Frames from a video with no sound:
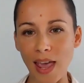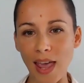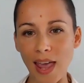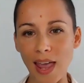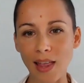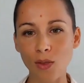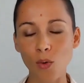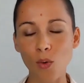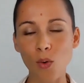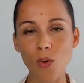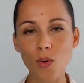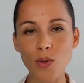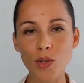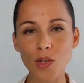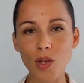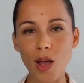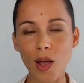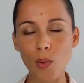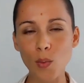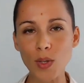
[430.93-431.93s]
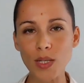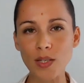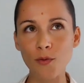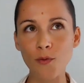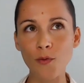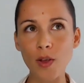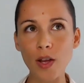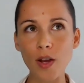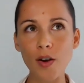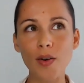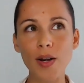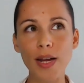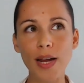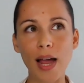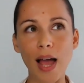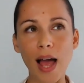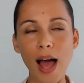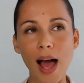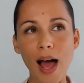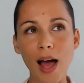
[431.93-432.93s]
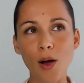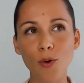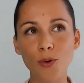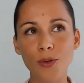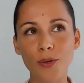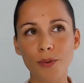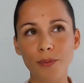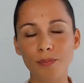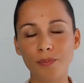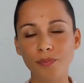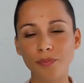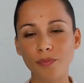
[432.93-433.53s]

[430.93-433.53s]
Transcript: And also, I was figuring out